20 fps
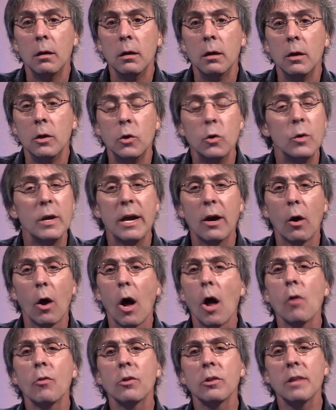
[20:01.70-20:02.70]
You hear
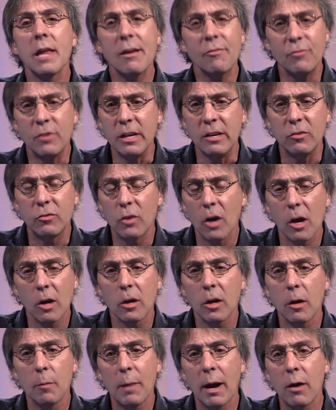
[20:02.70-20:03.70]
all the lefties
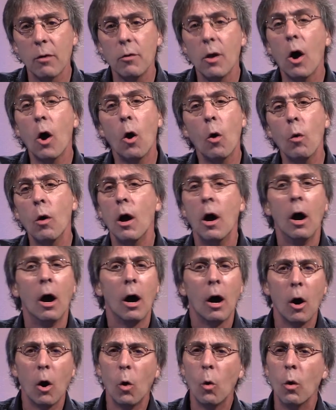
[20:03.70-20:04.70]
talking about,
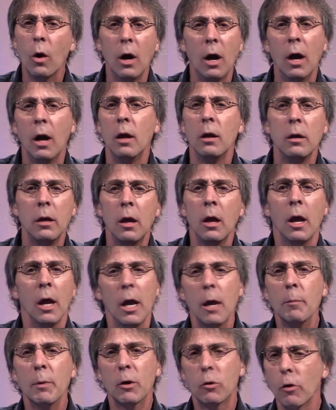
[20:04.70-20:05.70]

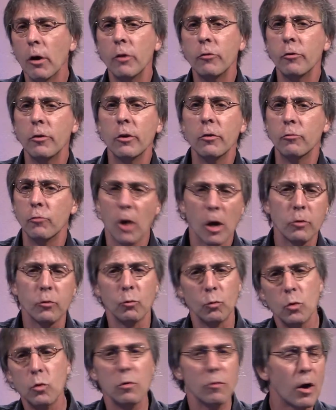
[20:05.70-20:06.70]
immigration is not the
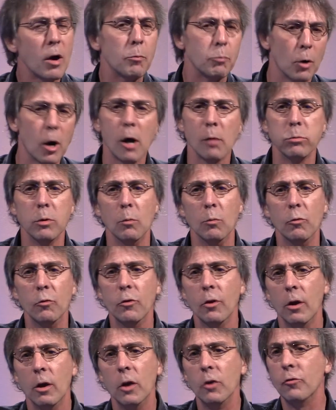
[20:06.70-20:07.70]
root of our problems.
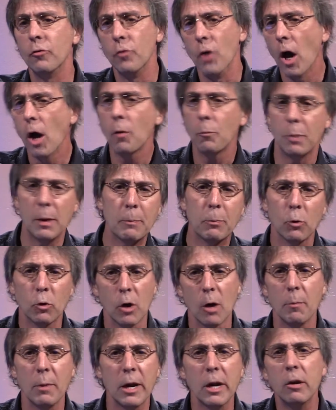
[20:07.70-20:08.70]
It's not people
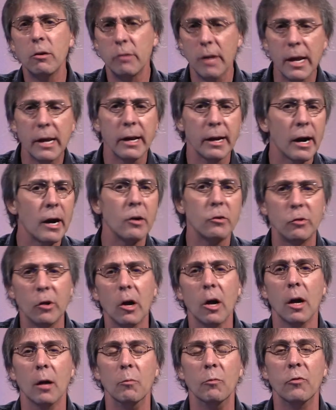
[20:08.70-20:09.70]
coming in and taking our
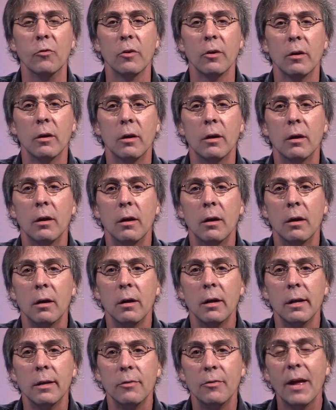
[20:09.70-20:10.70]
jobs.
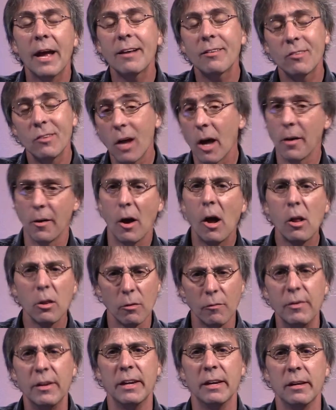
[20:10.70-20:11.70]
That's not all
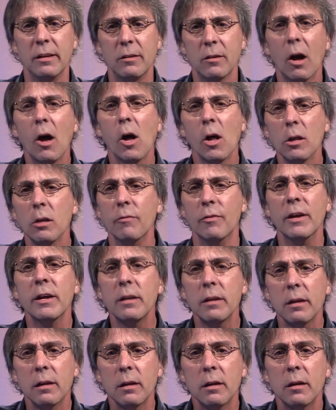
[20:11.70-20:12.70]
of
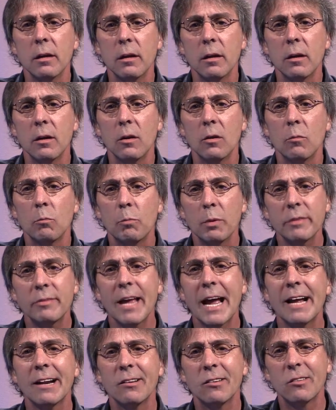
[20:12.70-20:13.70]
it, but
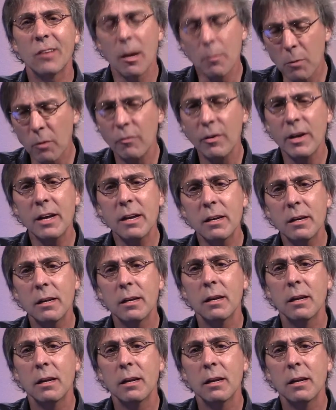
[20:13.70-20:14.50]
that's some of it.